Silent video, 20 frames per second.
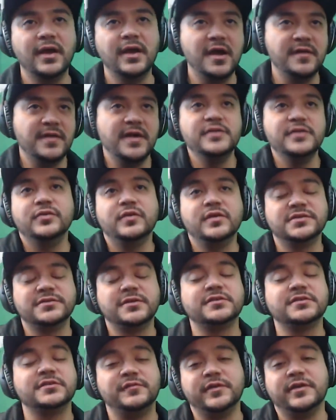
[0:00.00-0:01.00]
and then you can
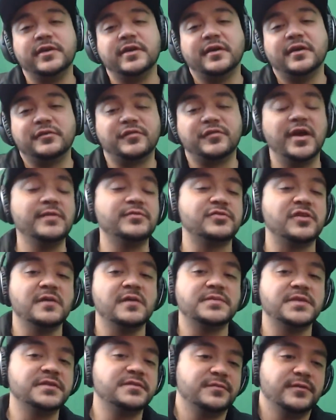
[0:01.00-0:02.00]
start to figure out your frame
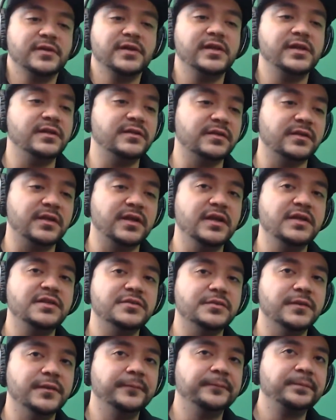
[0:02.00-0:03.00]
traps. That's really the key
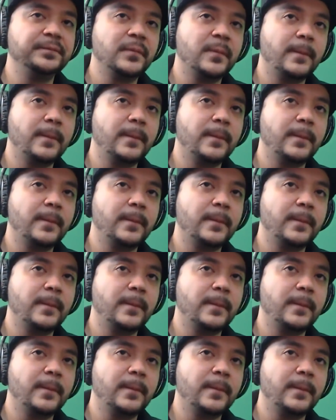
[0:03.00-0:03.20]
to it.